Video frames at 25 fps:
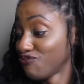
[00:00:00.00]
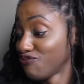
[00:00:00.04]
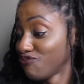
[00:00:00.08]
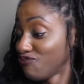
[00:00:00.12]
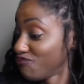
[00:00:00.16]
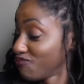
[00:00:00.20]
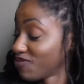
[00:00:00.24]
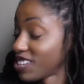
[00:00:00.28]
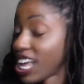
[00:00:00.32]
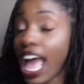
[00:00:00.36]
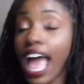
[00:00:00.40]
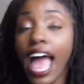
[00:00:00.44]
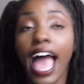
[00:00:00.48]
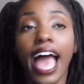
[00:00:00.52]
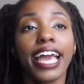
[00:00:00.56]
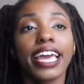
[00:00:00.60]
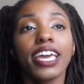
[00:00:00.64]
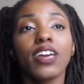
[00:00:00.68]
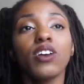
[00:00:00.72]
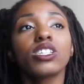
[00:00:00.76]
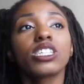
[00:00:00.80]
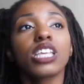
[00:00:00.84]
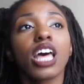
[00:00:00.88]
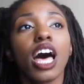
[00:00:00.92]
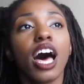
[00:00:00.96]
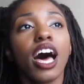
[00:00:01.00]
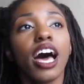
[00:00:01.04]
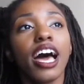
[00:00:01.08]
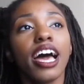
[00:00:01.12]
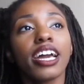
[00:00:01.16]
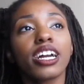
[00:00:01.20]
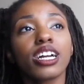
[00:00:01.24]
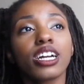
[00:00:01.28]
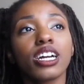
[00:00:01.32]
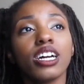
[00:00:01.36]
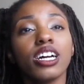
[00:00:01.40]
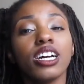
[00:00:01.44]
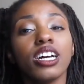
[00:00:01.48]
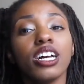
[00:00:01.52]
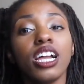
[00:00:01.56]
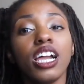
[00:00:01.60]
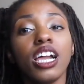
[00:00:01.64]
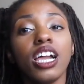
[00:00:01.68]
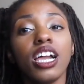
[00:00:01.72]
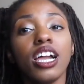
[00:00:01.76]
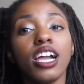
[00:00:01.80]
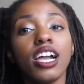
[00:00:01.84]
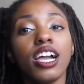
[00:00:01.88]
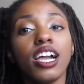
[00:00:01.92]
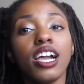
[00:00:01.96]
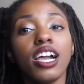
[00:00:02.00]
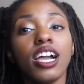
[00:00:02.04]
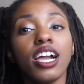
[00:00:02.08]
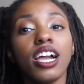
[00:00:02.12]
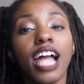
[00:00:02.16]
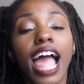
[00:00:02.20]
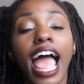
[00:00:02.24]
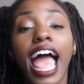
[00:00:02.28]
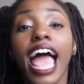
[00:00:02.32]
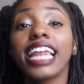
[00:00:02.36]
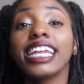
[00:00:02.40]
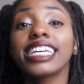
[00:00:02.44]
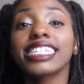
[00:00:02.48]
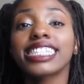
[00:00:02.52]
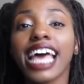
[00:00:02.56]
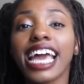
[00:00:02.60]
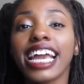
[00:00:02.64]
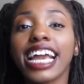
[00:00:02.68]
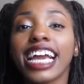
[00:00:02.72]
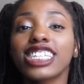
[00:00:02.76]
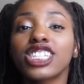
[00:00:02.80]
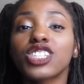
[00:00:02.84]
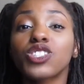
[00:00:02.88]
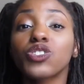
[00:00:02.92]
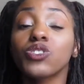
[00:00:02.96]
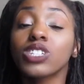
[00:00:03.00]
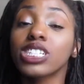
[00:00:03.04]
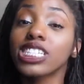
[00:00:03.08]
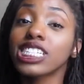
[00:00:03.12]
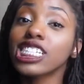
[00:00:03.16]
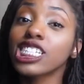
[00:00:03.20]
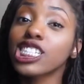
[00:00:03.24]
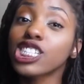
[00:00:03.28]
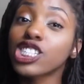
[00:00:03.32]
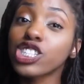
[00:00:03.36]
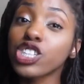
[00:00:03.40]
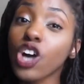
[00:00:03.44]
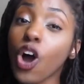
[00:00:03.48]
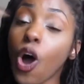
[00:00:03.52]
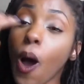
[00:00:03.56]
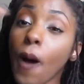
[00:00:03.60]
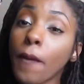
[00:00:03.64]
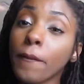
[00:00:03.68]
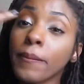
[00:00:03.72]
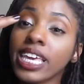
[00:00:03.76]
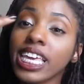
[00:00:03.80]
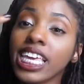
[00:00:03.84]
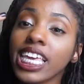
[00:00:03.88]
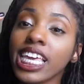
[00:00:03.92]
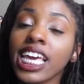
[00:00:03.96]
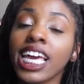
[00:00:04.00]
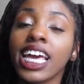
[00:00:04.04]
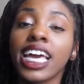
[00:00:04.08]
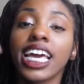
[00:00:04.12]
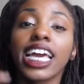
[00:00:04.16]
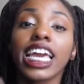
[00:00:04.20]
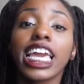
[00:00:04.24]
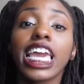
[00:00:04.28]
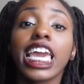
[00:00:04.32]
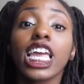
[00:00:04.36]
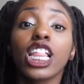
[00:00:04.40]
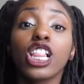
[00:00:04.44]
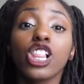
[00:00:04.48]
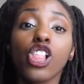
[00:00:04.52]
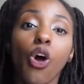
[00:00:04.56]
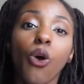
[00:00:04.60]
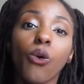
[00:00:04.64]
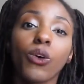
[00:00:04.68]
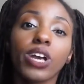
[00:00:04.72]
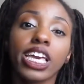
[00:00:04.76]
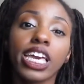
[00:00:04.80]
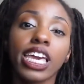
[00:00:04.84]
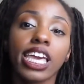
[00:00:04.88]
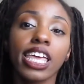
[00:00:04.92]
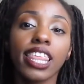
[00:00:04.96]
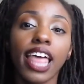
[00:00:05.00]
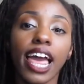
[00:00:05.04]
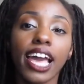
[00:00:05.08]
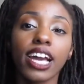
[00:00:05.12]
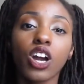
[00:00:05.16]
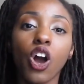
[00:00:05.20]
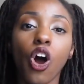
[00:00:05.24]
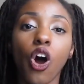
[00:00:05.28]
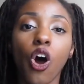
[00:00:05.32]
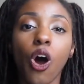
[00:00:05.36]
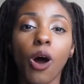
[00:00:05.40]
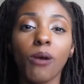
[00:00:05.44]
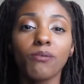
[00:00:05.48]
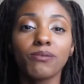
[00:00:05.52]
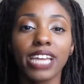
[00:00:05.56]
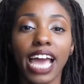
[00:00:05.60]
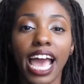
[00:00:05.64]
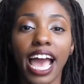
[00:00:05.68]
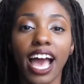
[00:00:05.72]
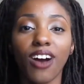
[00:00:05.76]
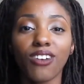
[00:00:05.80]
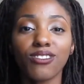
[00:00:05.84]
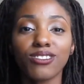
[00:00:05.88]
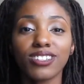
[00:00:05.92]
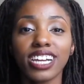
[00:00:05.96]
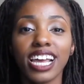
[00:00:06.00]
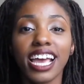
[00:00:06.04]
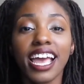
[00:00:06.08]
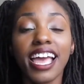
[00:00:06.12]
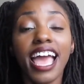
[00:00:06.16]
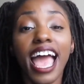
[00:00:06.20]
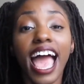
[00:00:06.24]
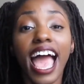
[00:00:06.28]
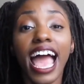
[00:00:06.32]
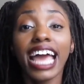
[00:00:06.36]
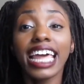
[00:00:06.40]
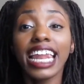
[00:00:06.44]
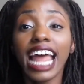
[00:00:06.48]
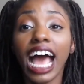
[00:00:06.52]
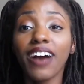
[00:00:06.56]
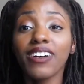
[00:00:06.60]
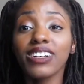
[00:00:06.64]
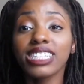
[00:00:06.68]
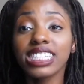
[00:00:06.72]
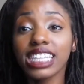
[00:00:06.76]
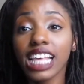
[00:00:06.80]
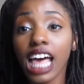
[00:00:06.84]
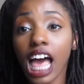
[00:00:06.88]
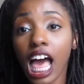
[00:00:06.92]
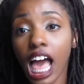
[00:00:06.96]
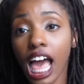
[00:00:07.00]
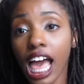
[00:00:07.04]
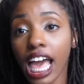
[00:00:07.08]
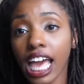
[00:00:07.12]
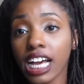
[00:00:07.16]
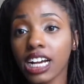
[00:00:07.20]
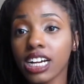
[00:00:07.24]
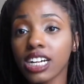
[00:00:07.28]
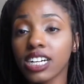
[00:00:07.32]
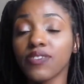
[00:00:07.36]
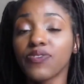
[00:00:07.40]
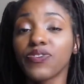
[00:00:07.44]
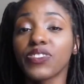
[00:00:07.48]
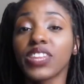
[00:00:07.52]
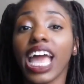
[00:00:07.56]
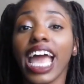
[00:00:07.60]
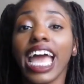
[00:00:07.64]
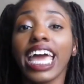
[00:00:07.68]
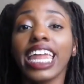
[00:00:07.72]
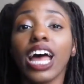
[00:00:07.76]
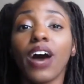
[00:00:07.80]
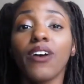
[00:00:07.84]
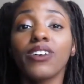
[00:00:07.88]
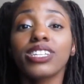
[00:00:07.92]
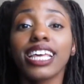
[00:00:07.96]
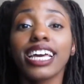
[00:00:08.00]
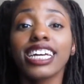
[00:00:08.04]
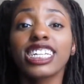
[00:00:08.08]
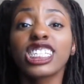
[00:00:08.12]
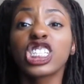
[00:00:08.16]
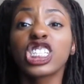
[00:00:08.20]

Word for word: like, and he's like, and it's like, as soon as he saw me, he low-key, like, calmed down. And I was like, and I was like,